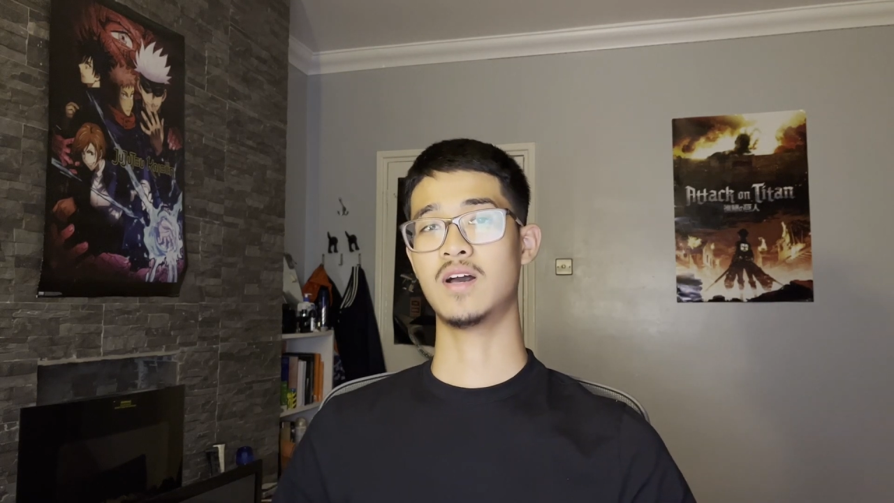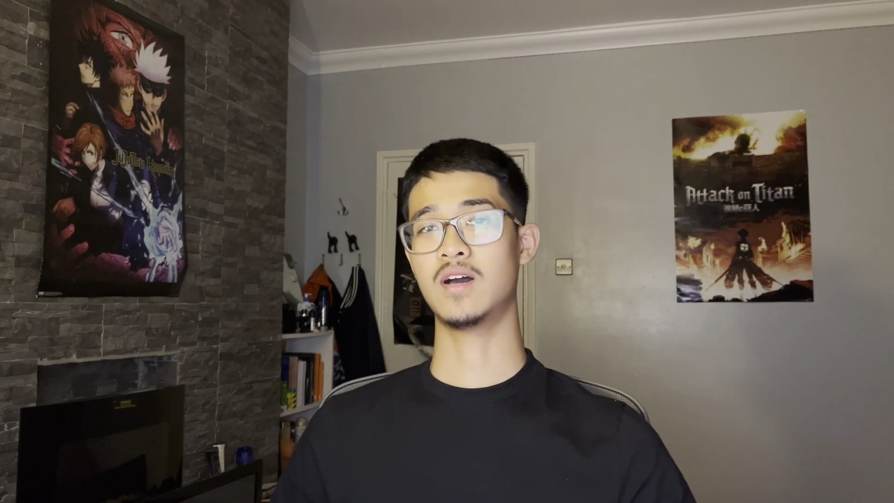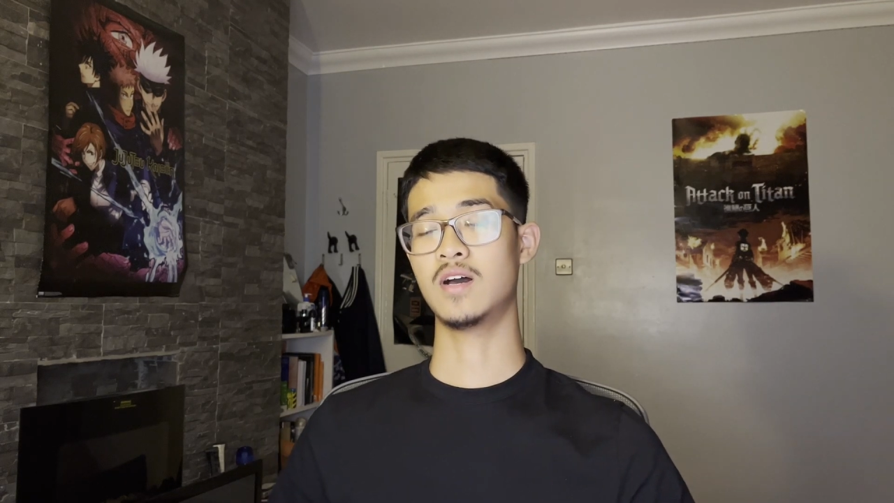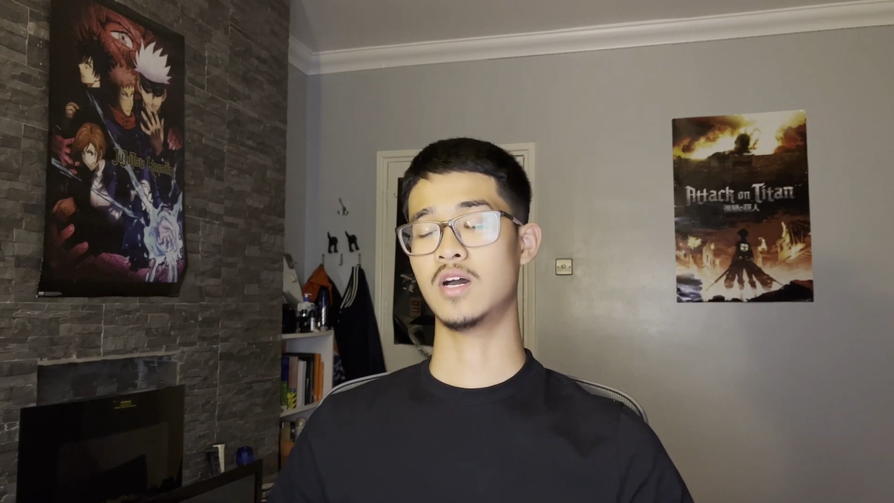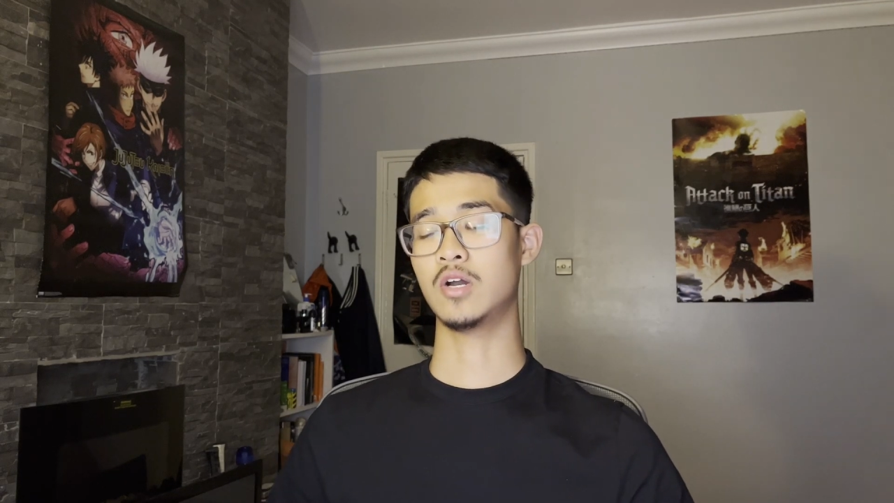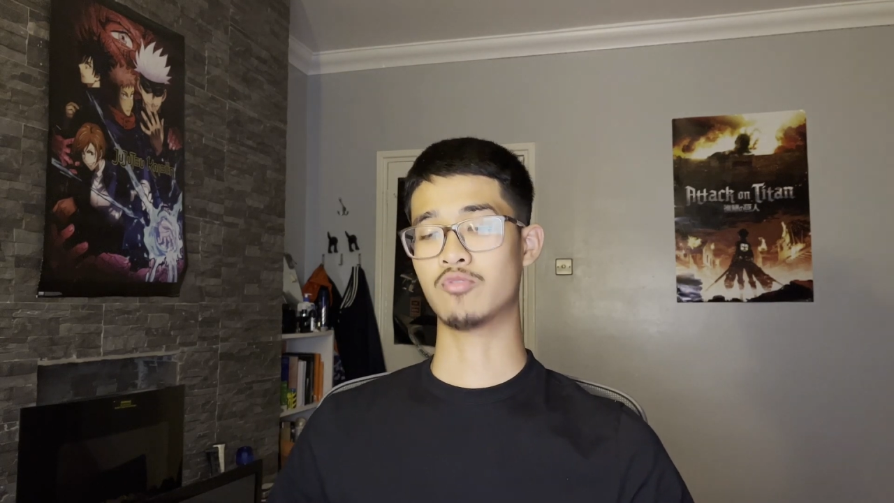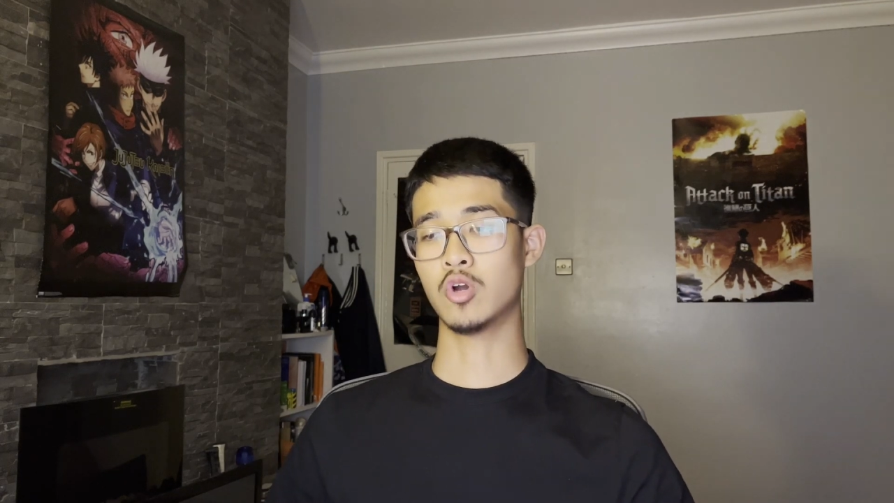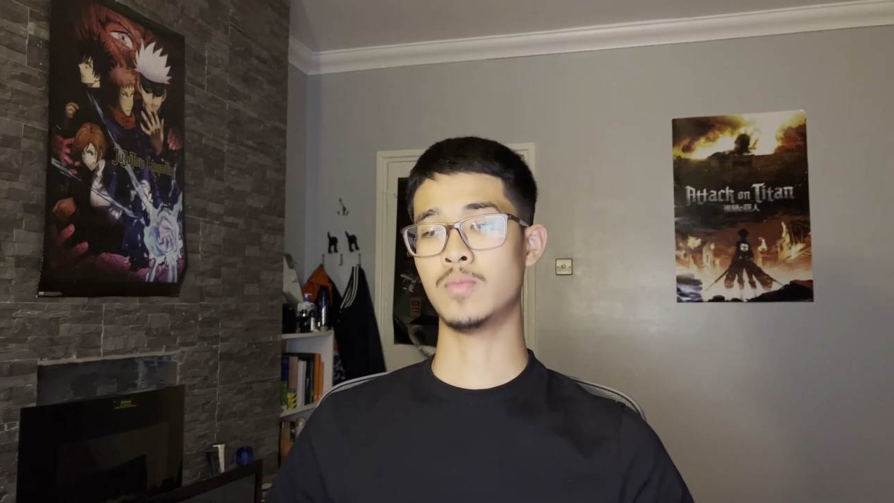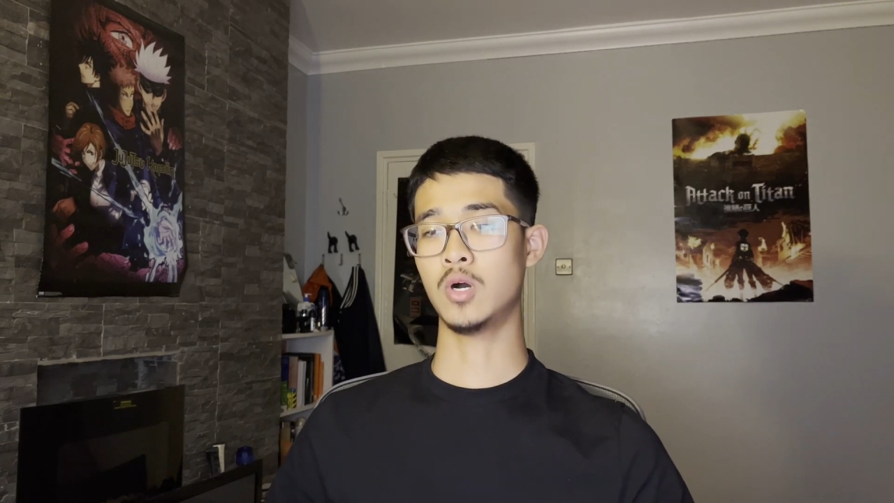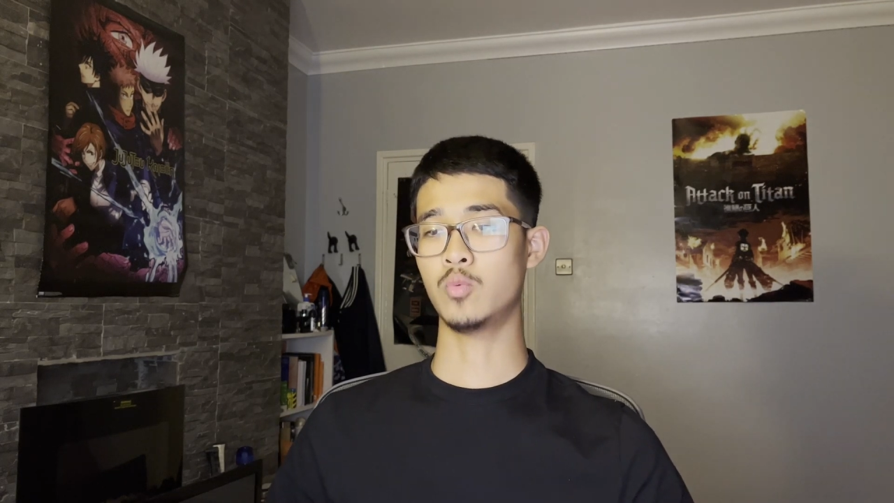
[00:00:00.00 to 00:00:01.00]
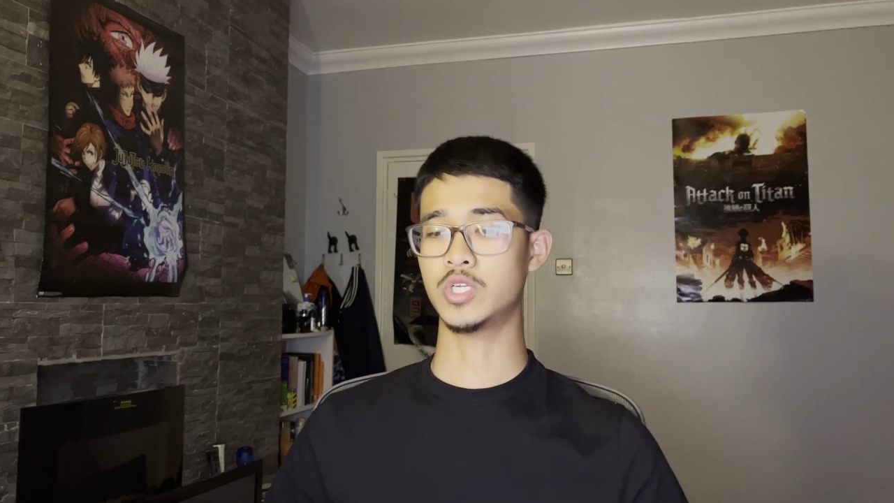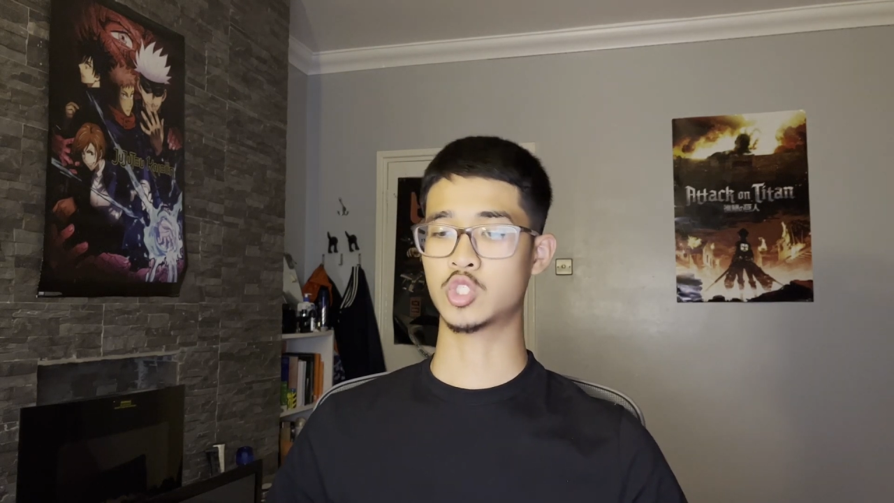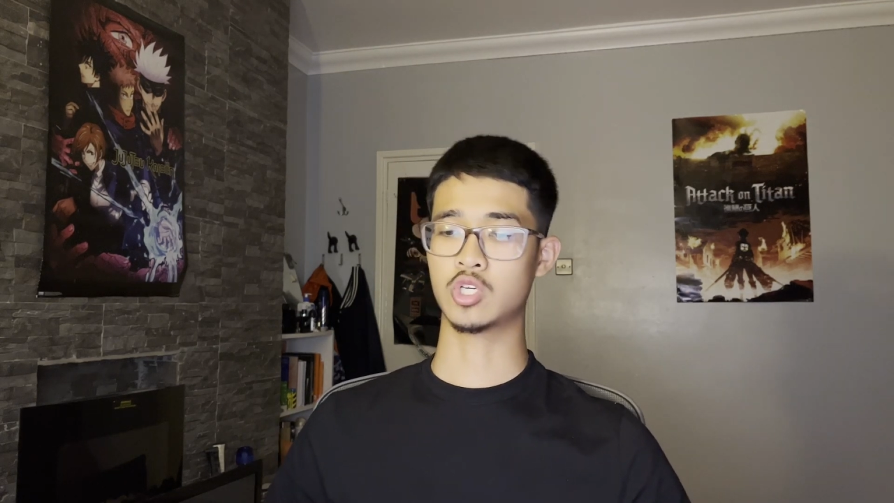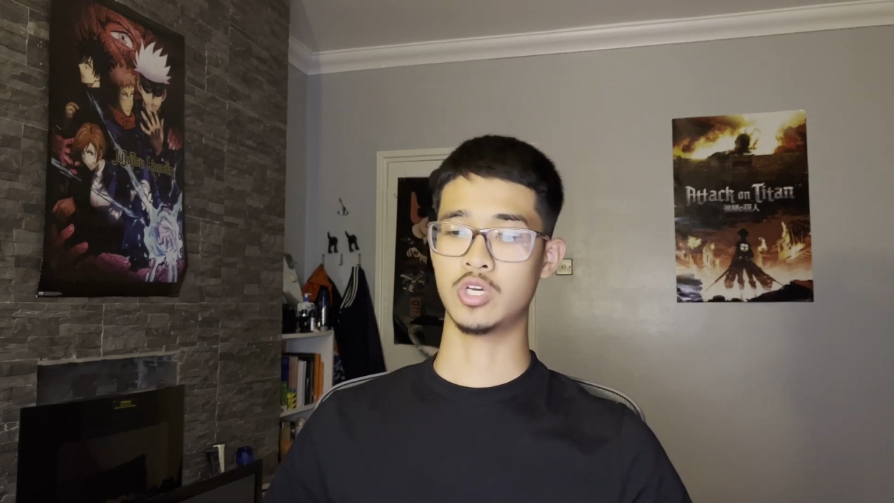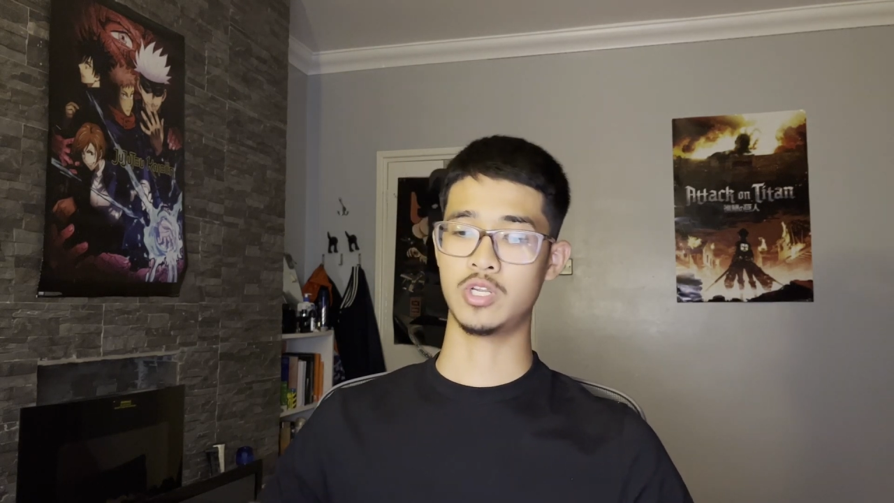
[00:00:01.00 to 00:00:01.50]
a robot
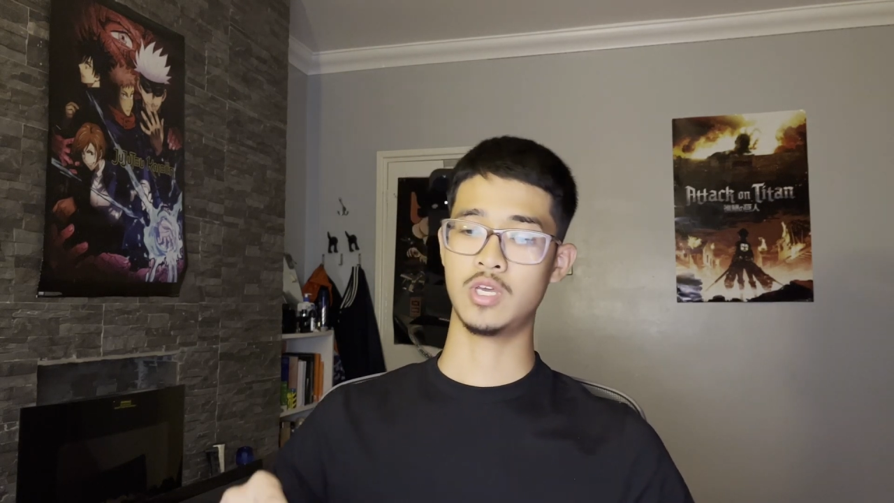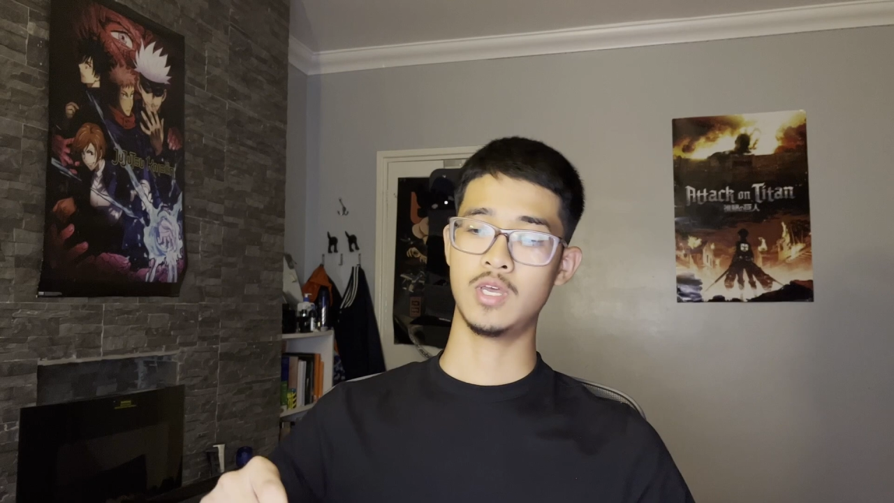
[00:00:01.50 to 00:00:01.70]
which could